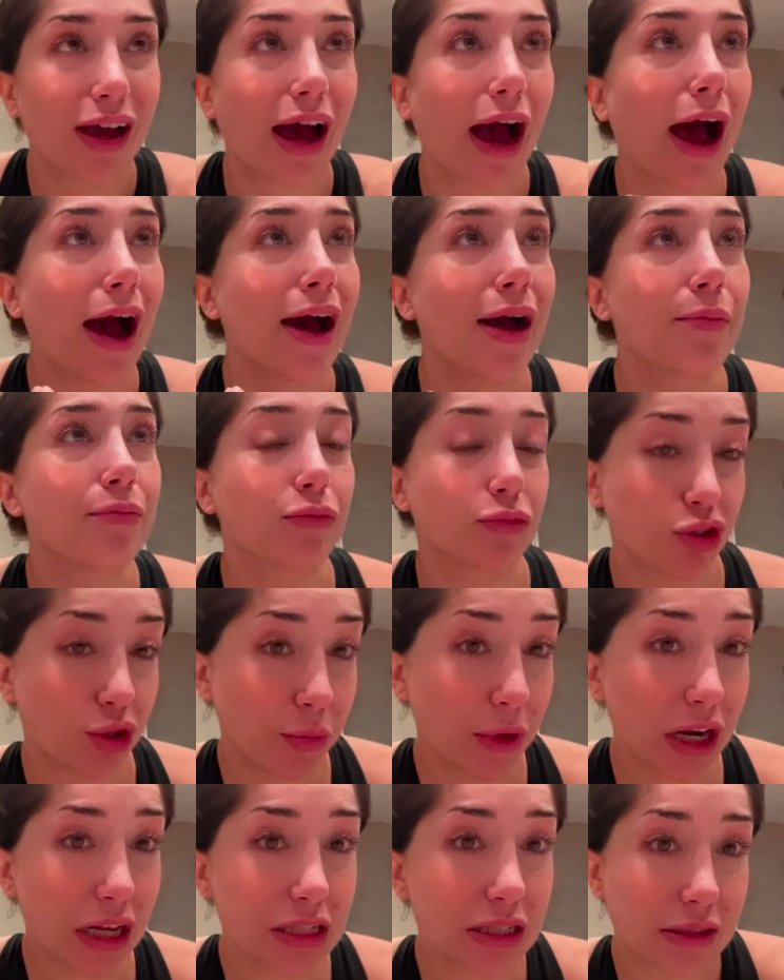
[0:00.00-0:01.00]
To
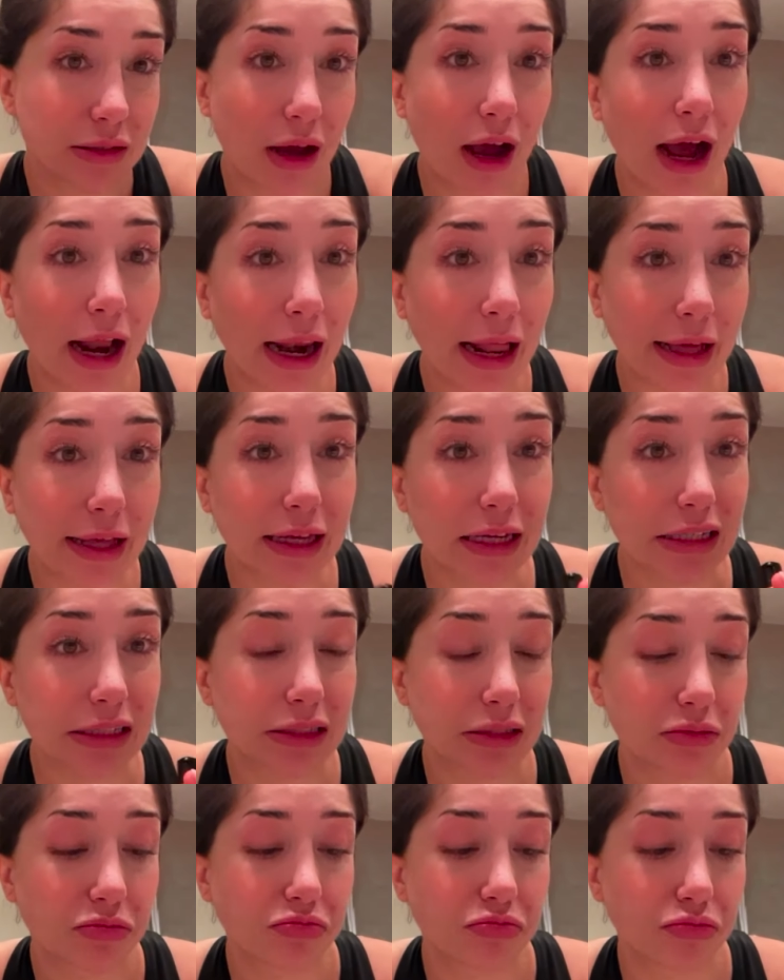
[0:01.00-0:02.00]
be honest, I like
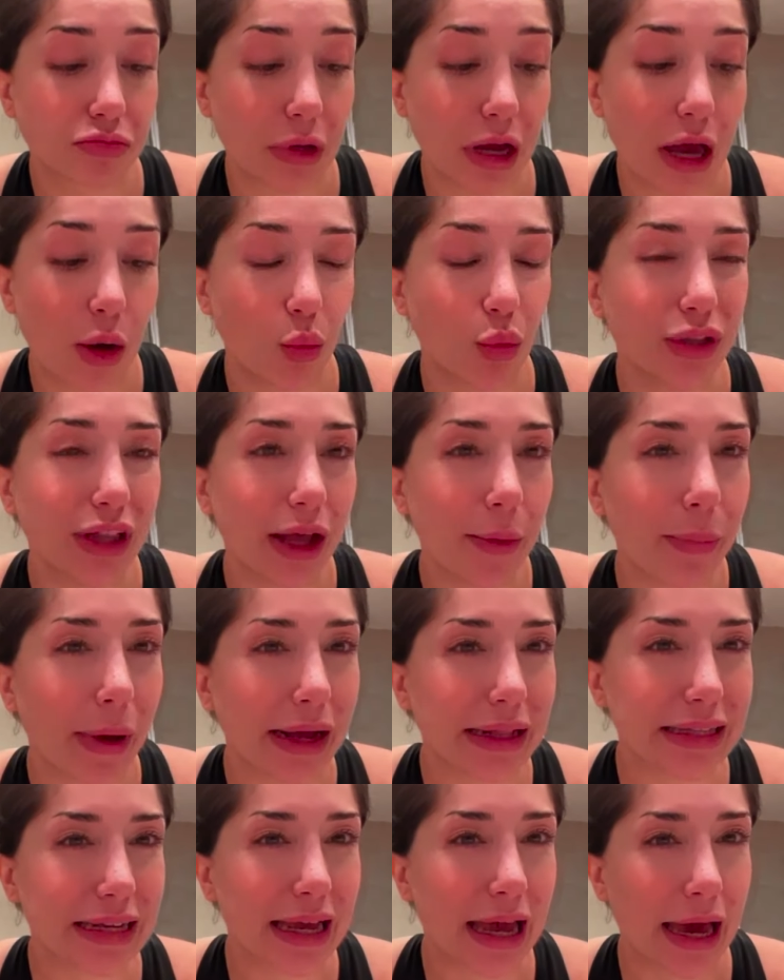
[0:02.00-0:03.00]
it. Would I buy
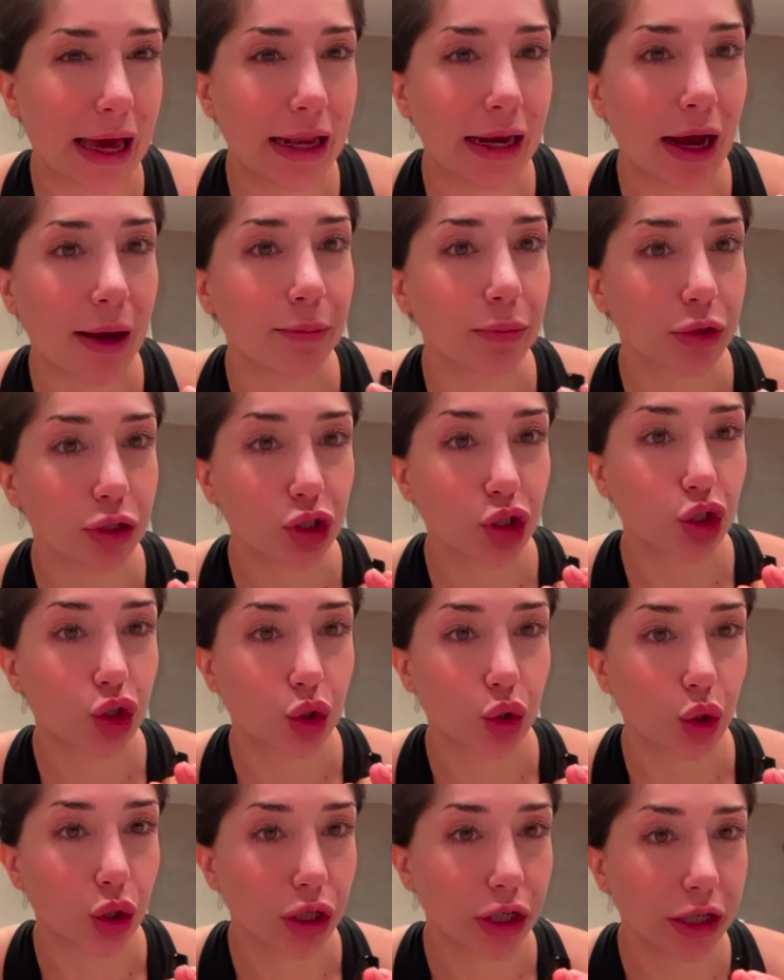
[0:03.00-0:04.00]
it again? I'm not
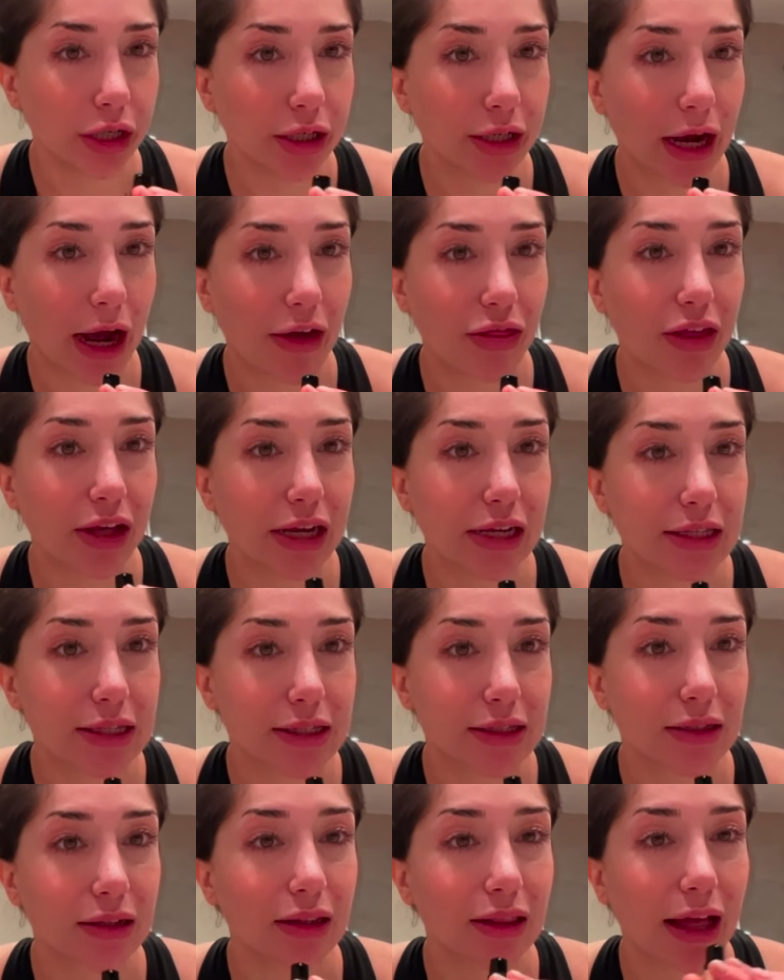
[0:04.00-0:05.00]
sure. I think it's
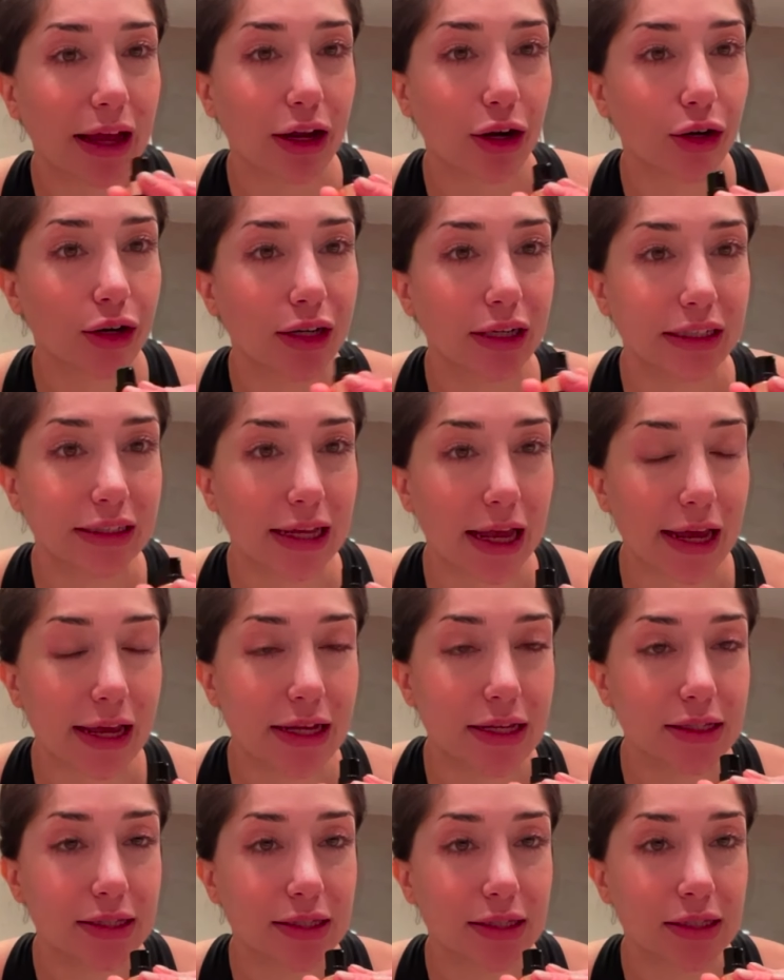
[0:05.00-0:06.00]
still like early
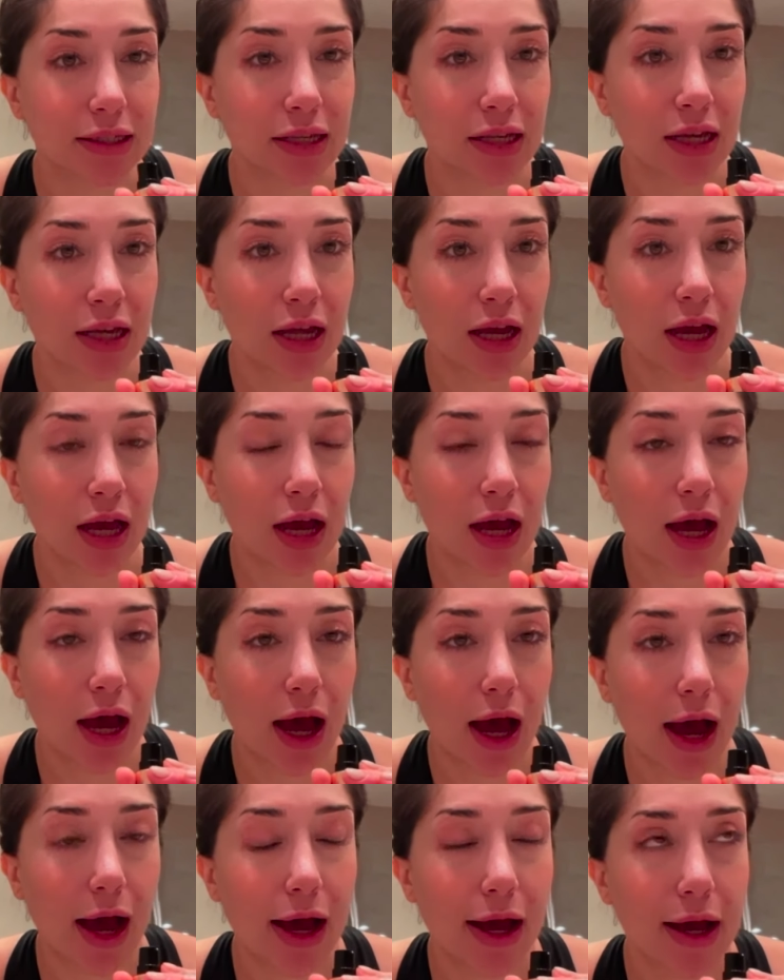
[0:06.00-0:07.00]
days,
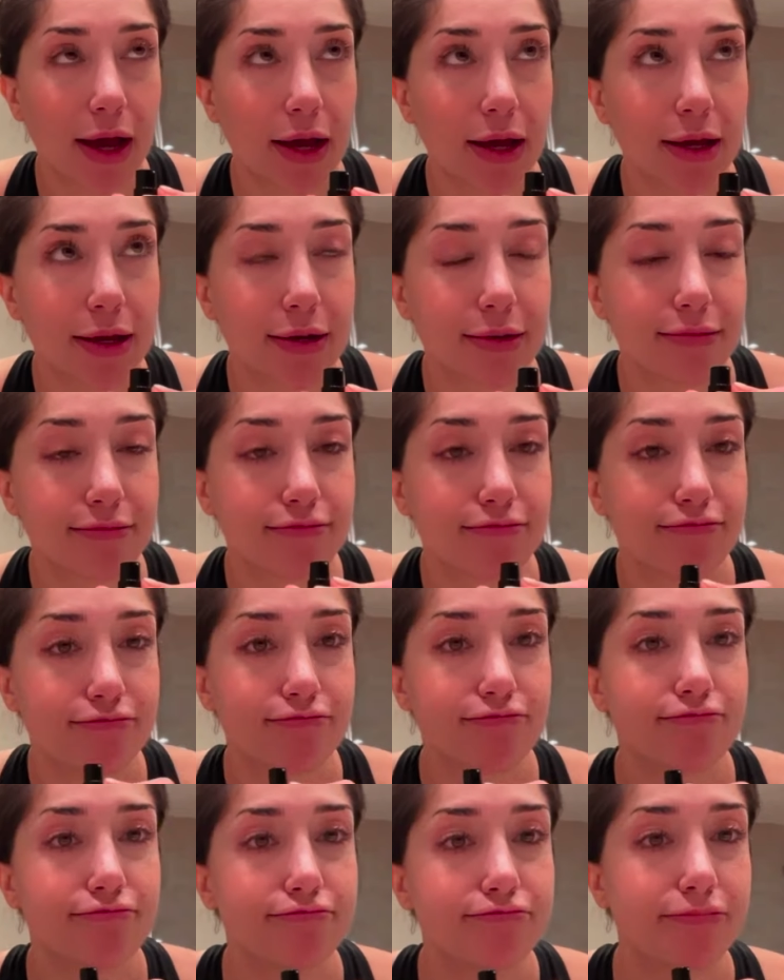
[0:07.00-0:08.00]

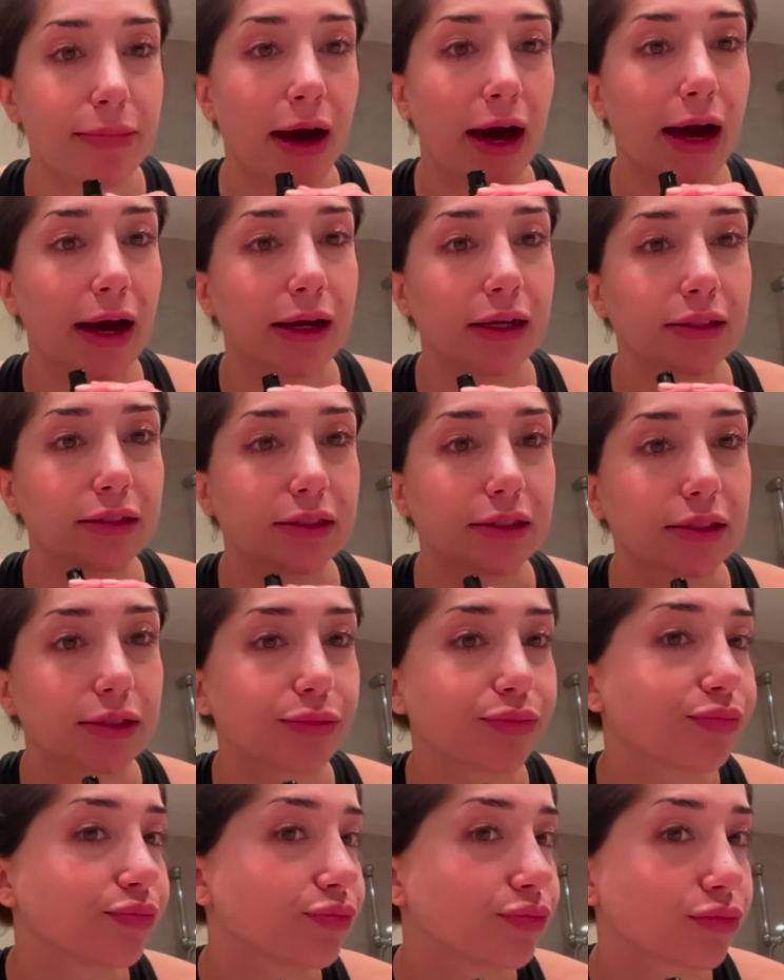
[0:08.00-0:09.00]
but
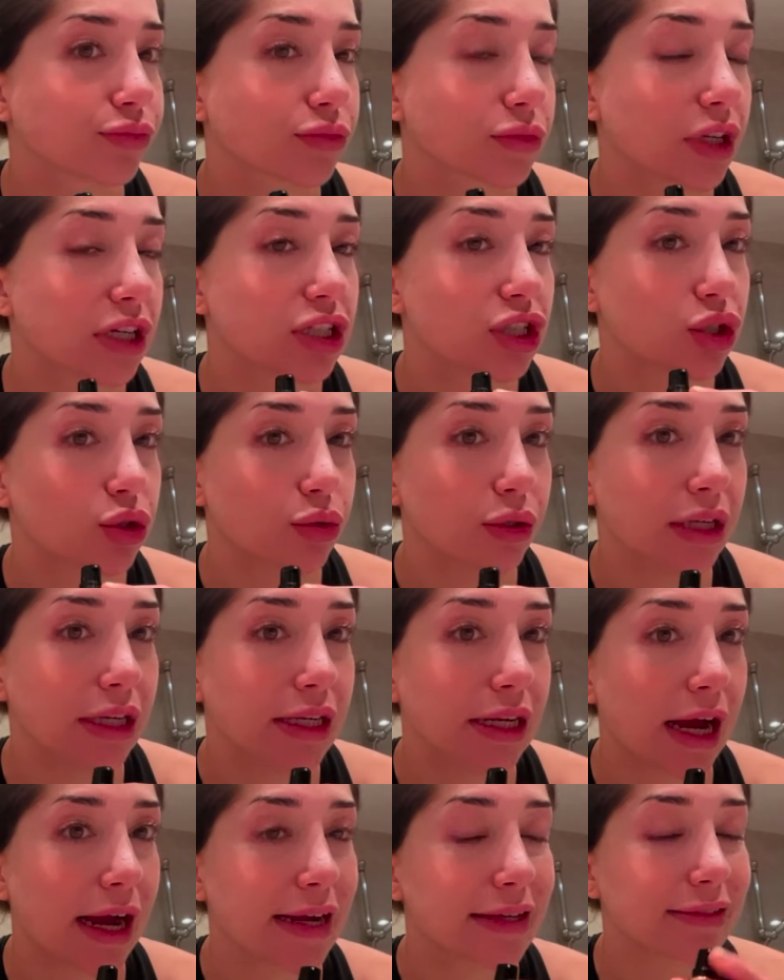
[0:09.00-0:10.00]
it's really
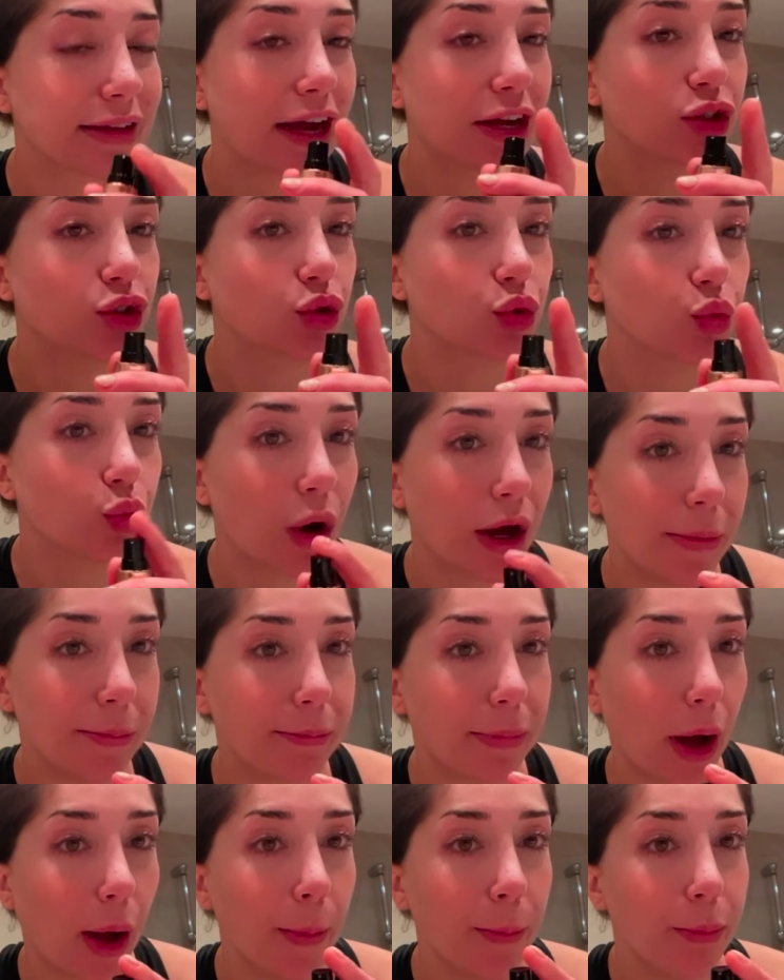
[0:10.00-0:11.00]
nice. I do one
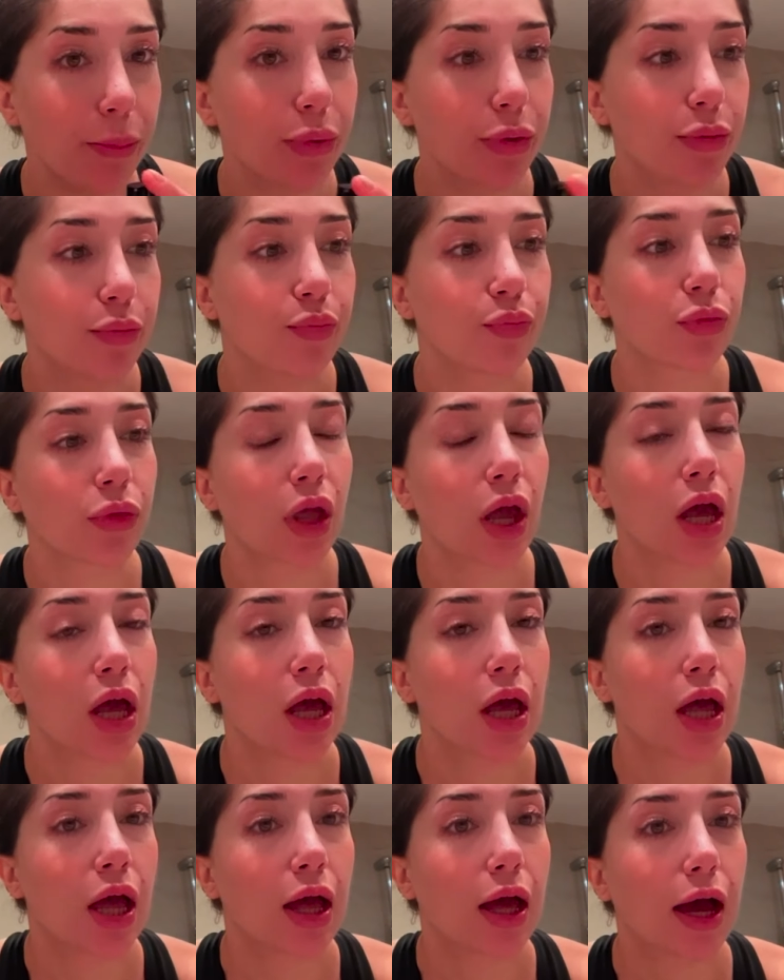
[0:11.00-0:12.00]
pump,
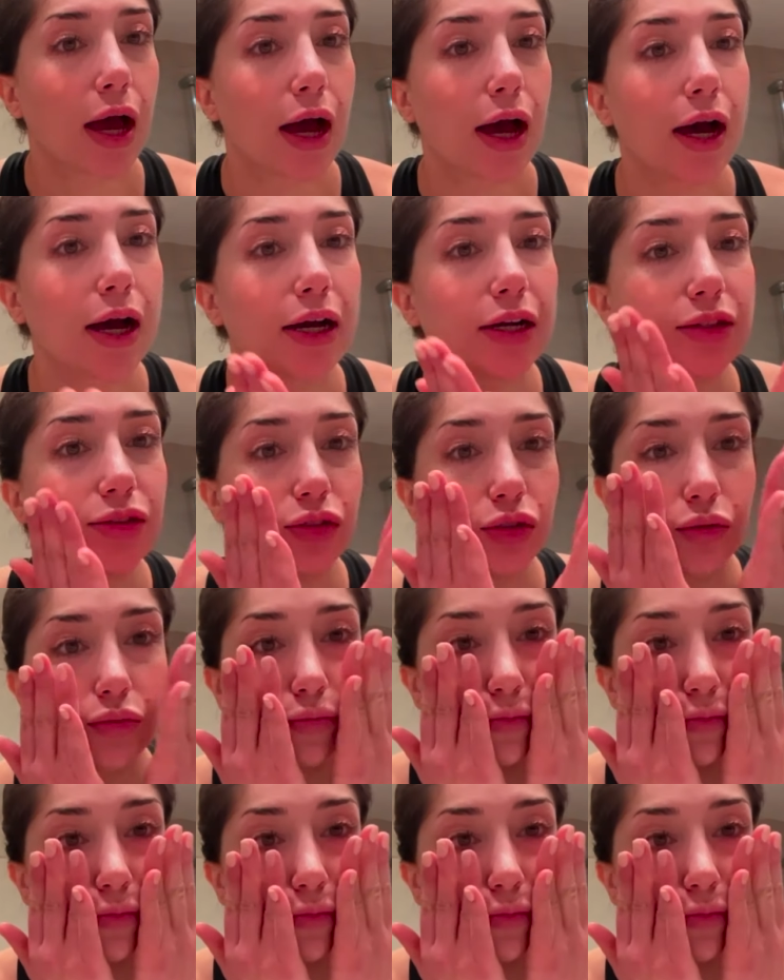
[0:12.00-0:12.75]
and